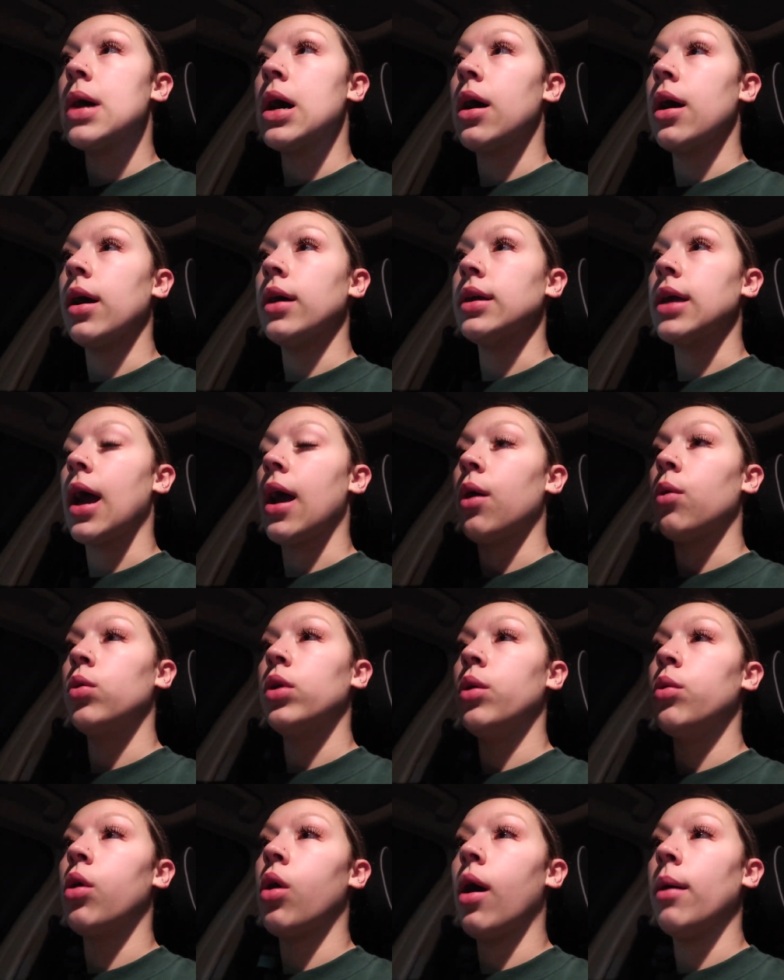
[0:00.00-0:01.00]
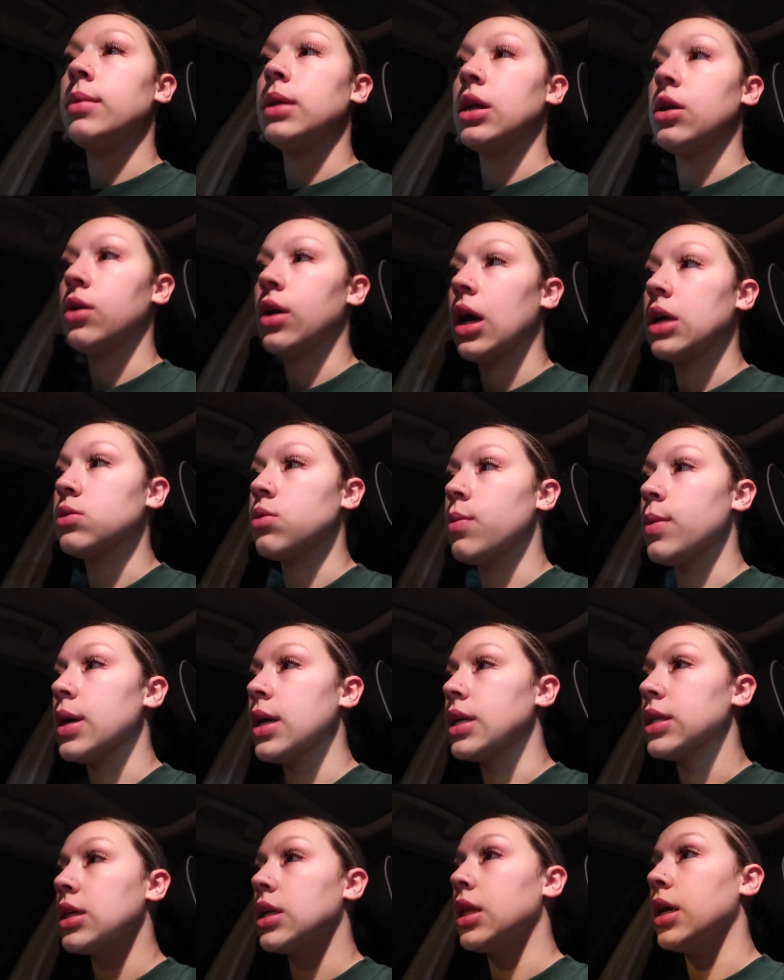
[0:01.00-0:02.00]
but yeah we will update you guys when we
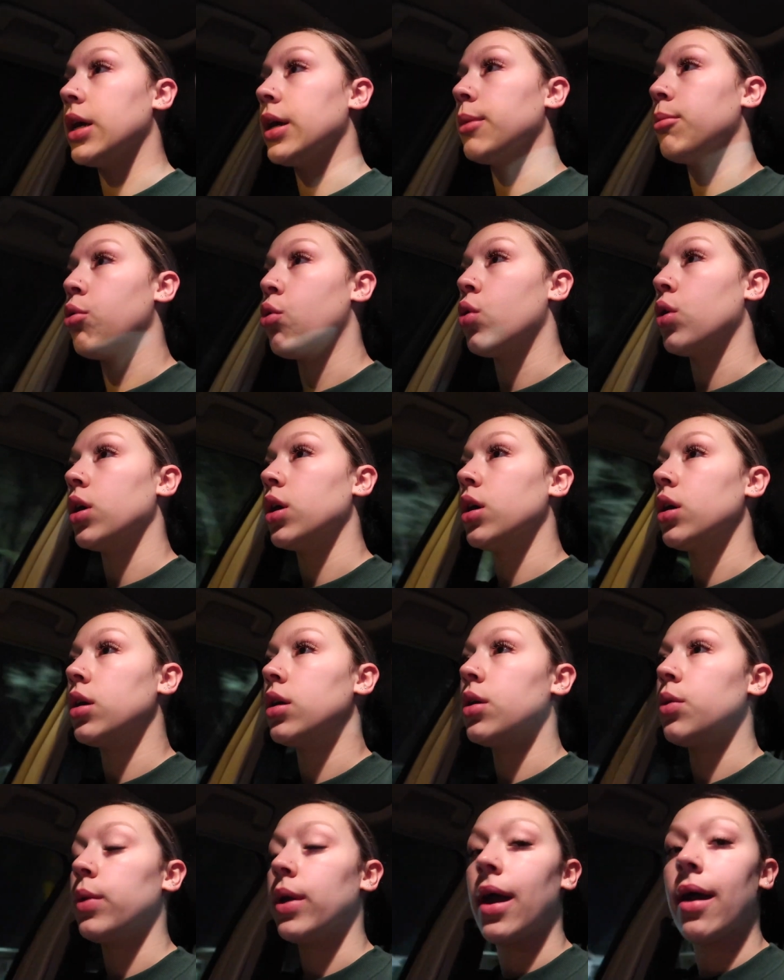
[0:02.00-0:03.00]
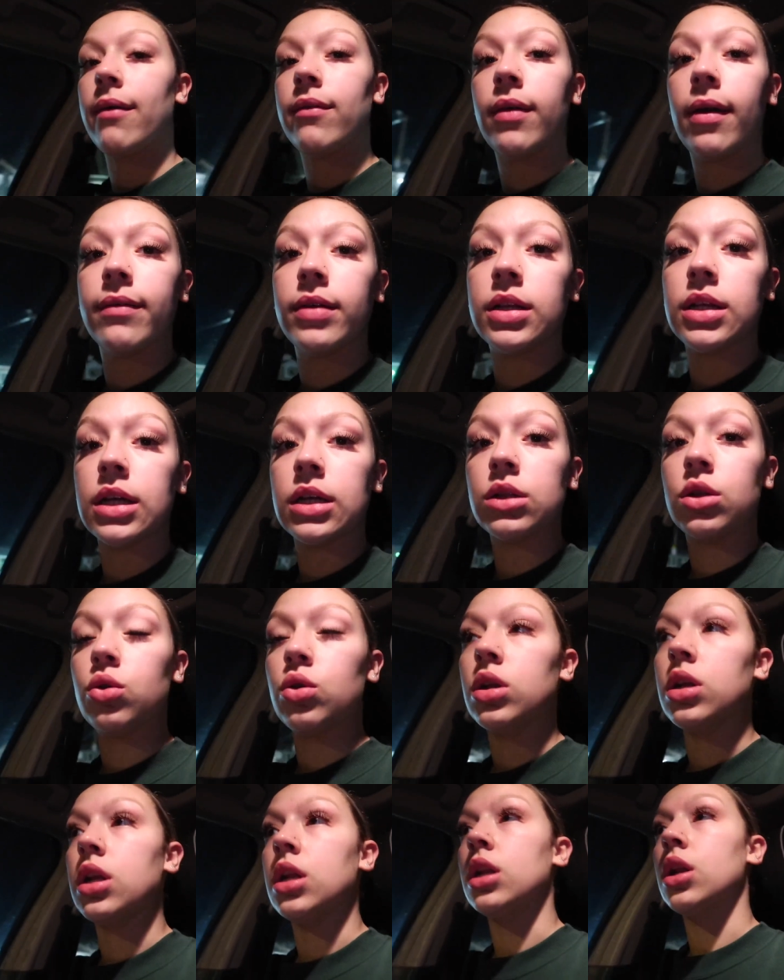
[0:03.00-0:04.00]
get to the airport we have everything
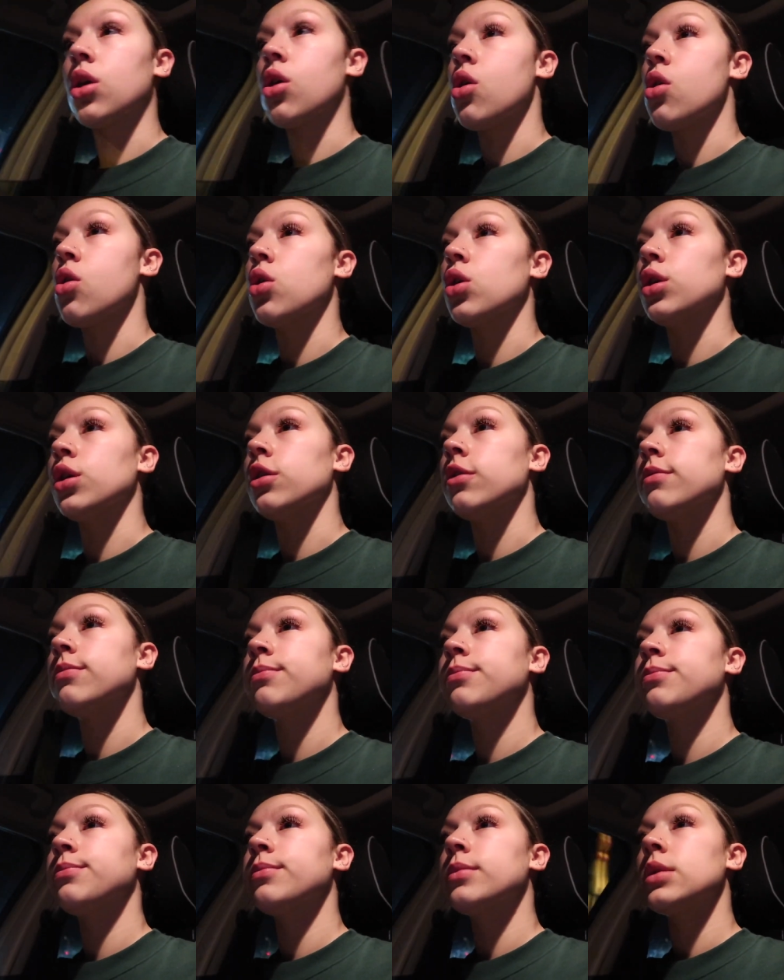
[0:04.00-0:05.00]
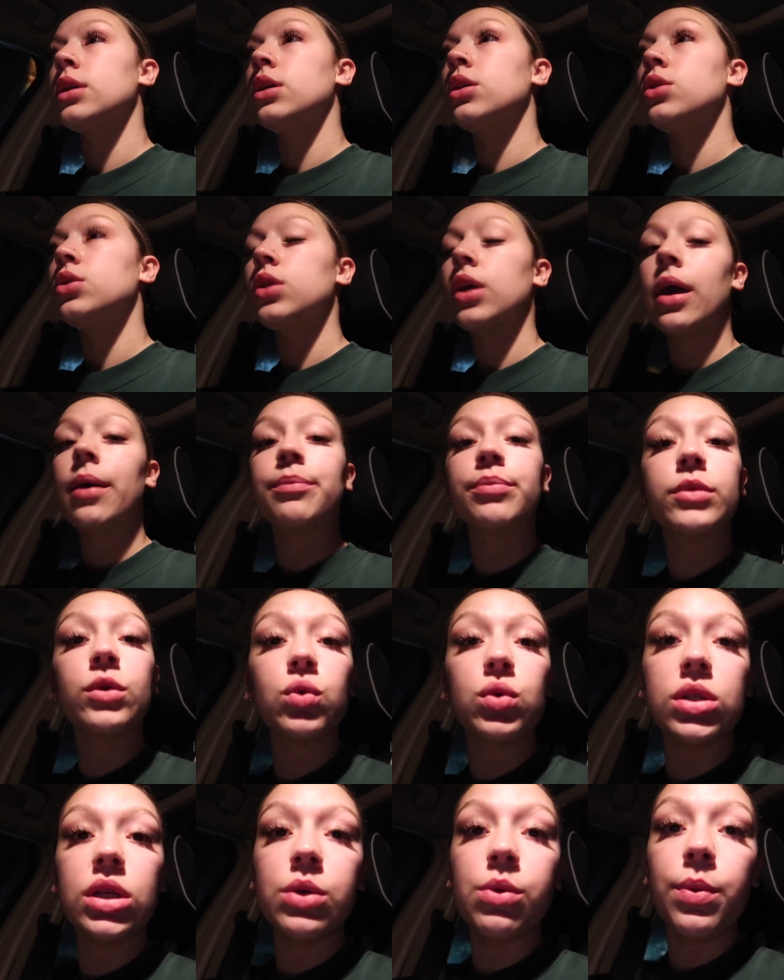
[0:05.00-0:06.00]
loaded in the car so
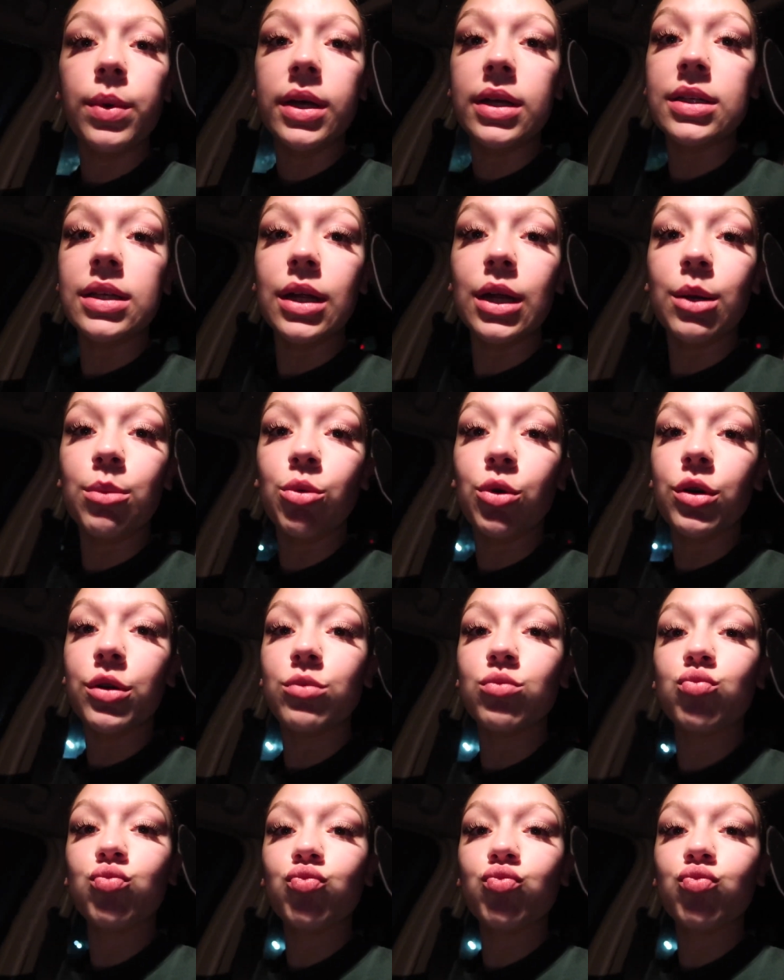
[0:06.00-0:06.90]
yeah see you when we get to the airport